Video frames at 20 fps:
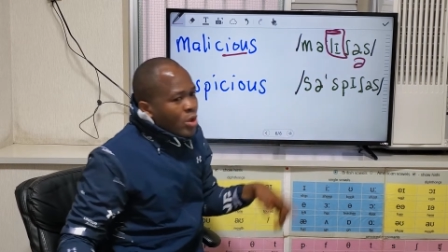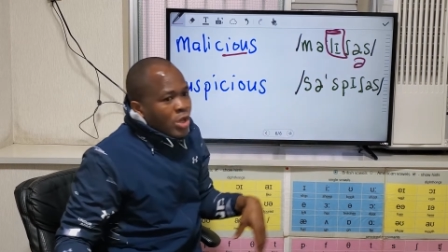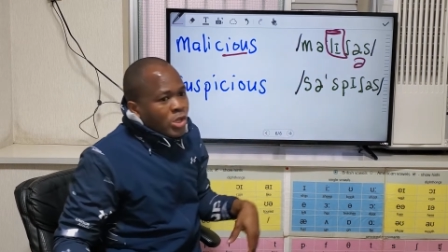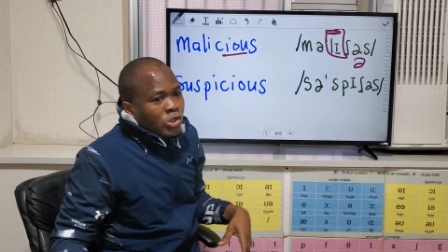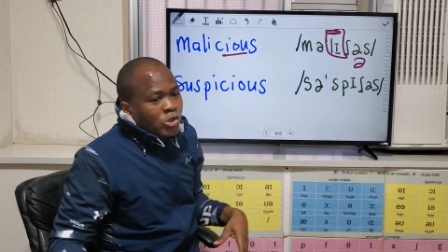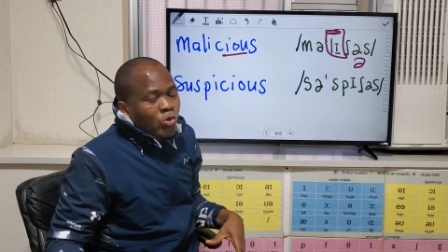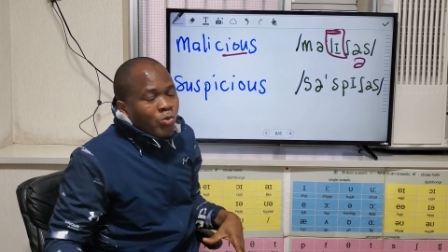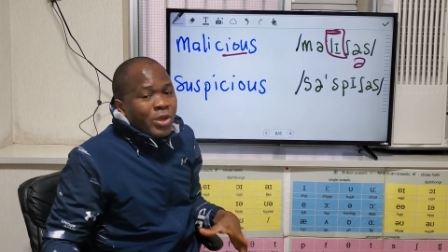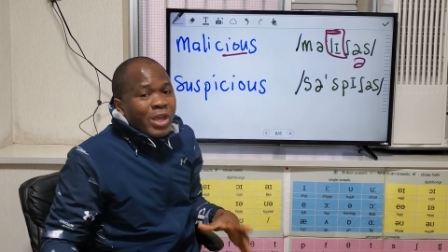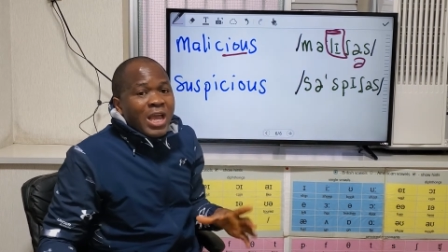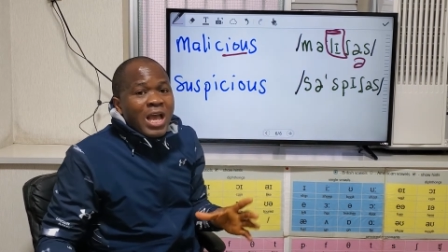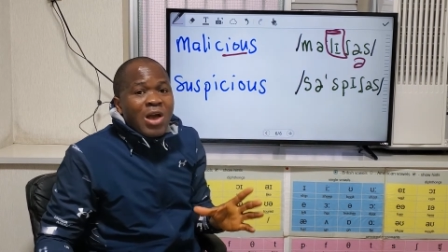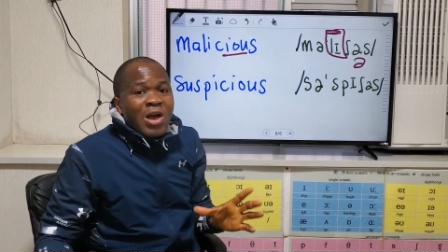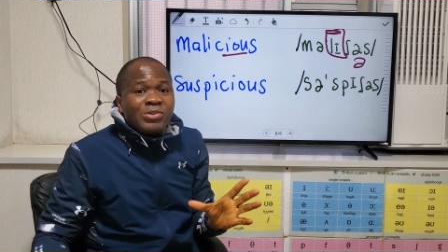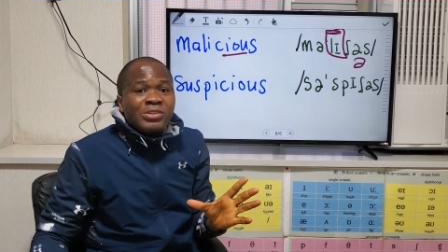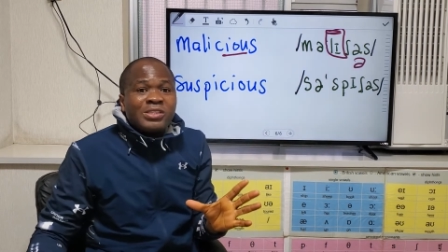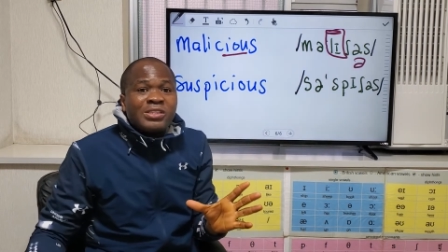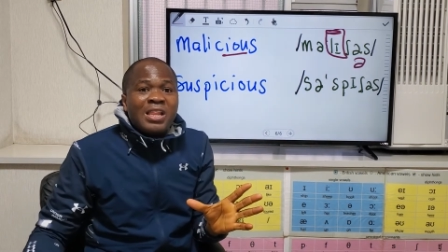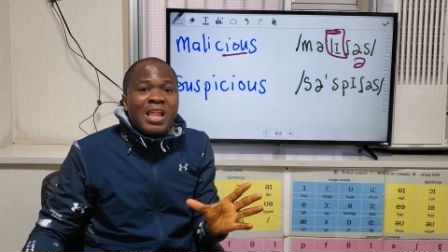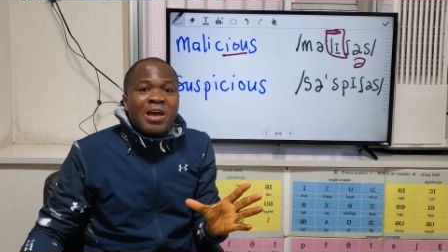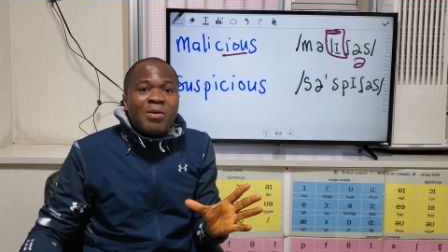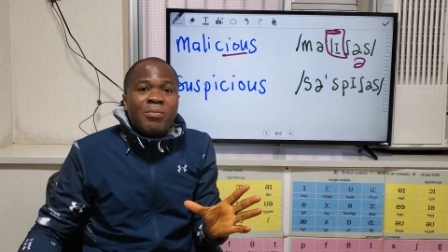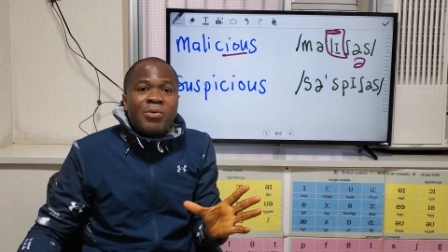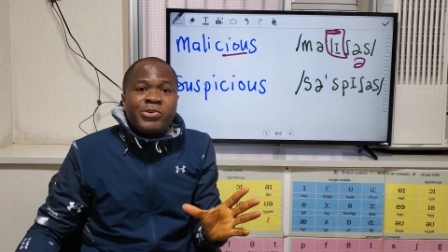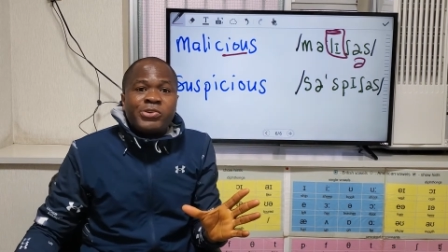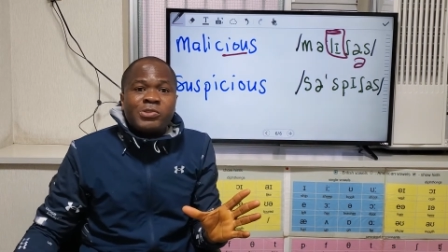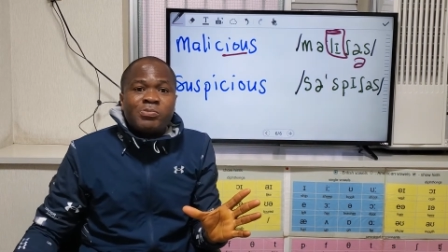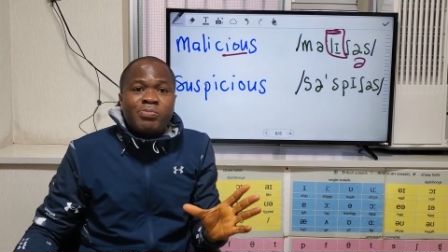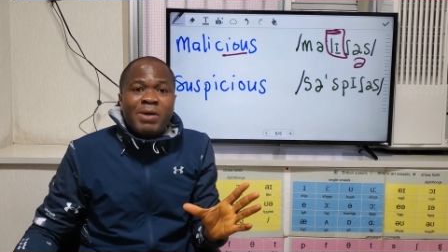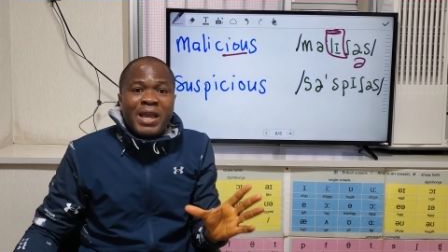So we count
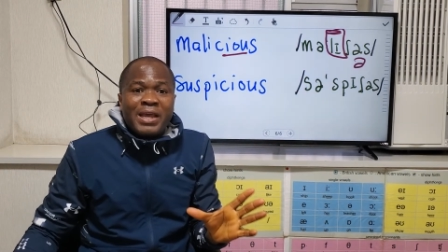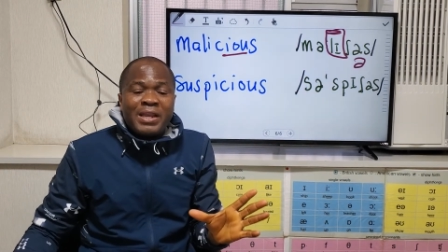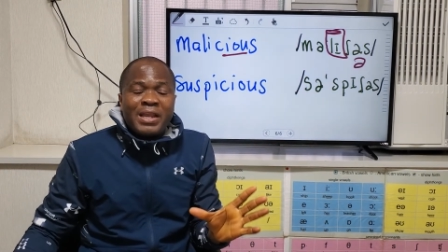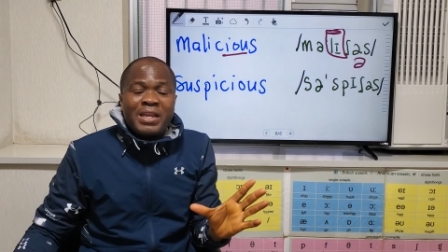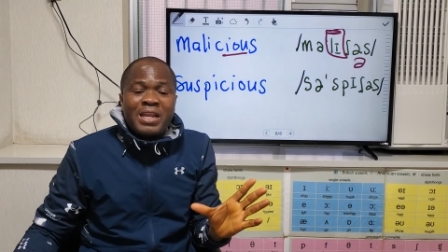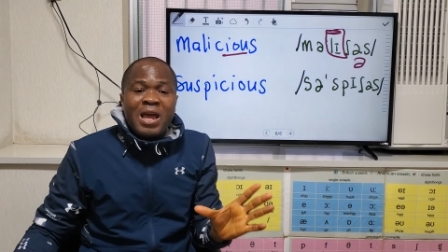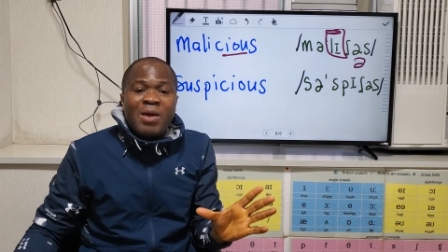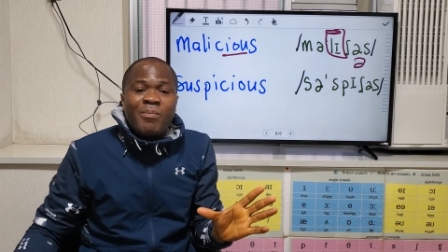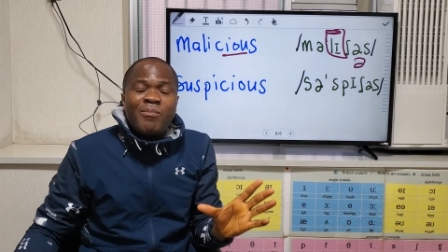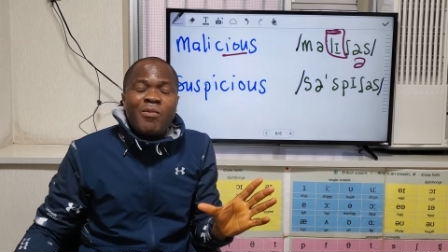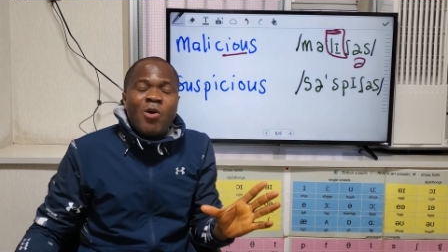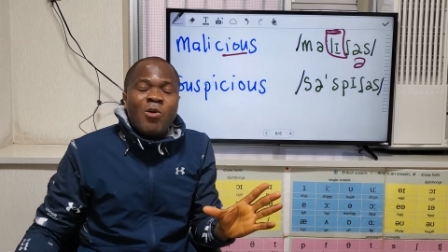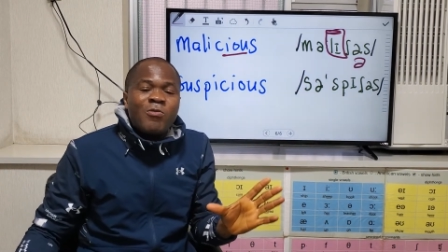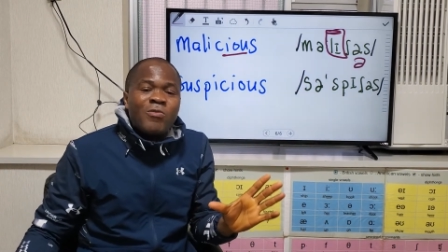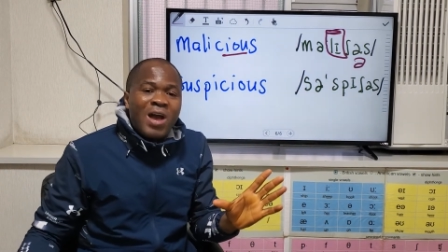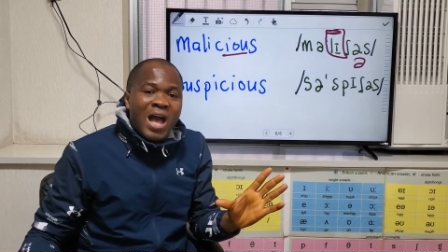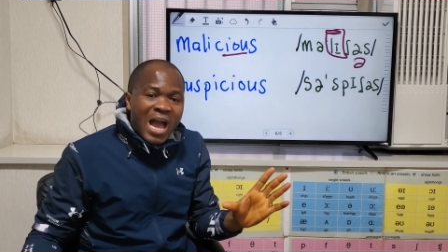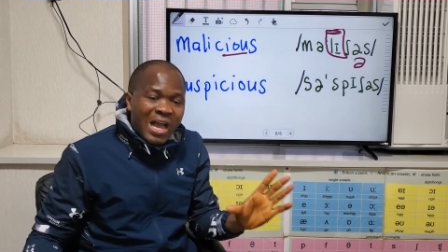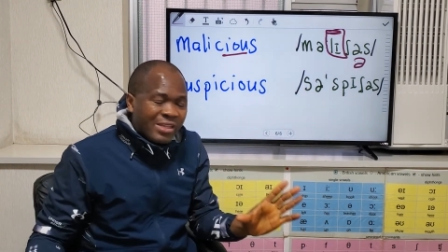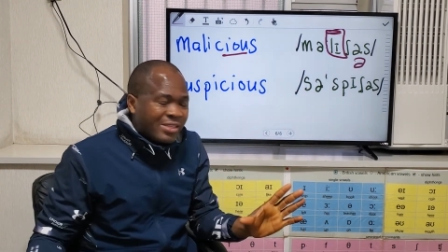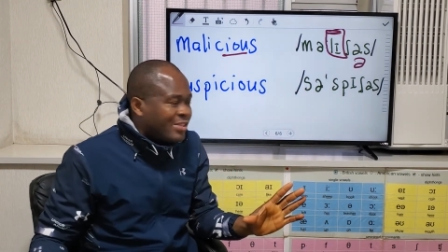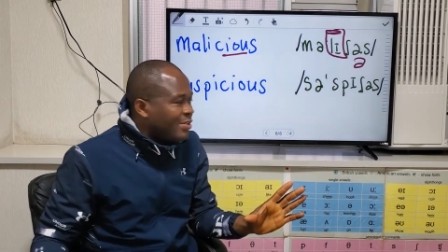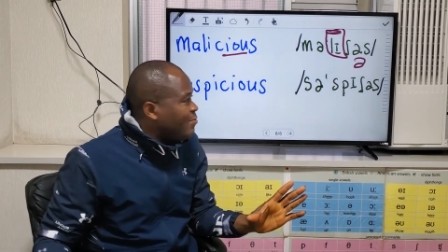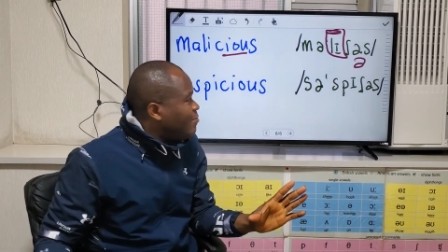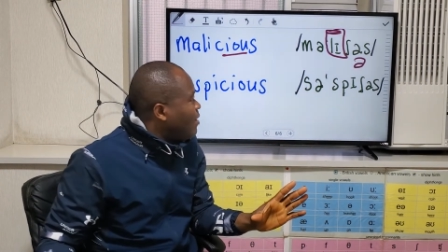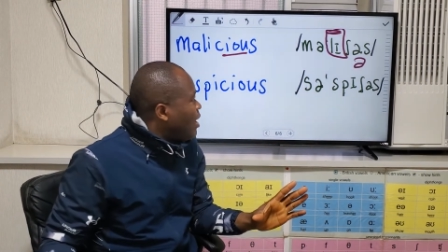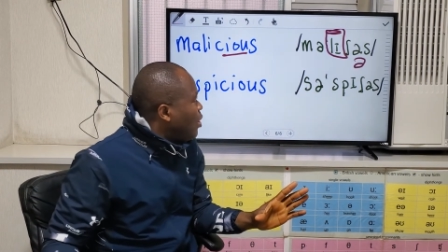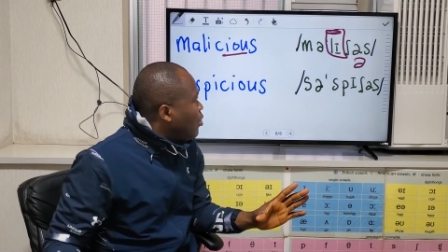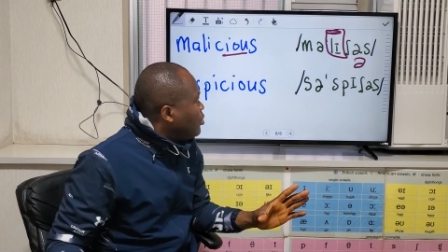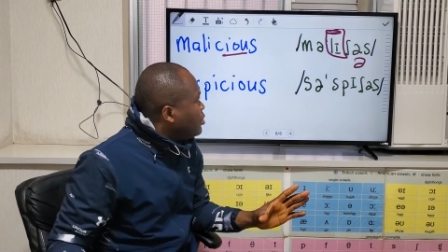syllables by the number of active
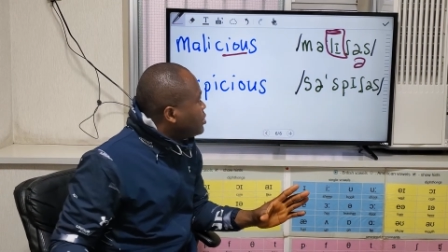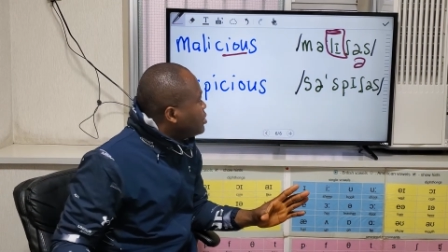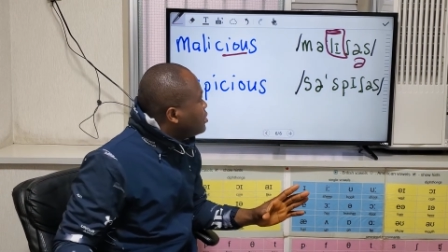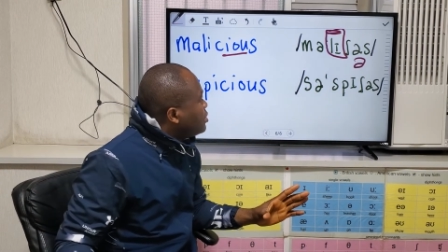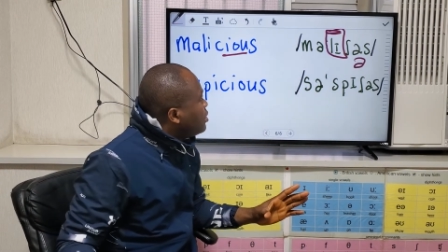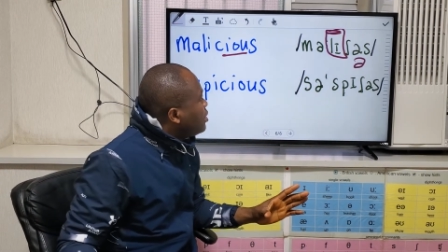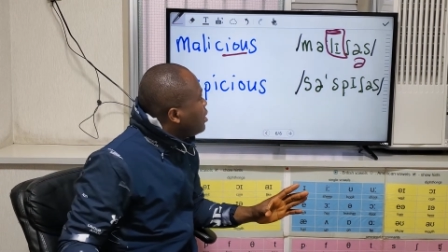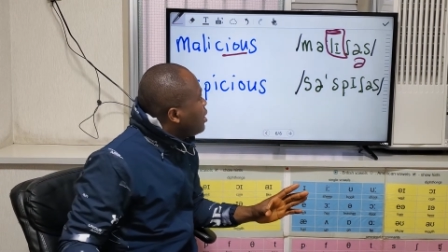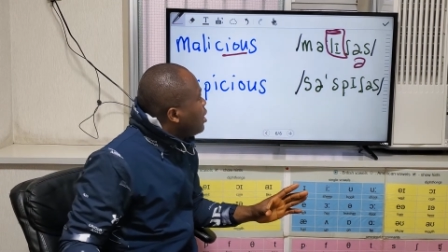vowels.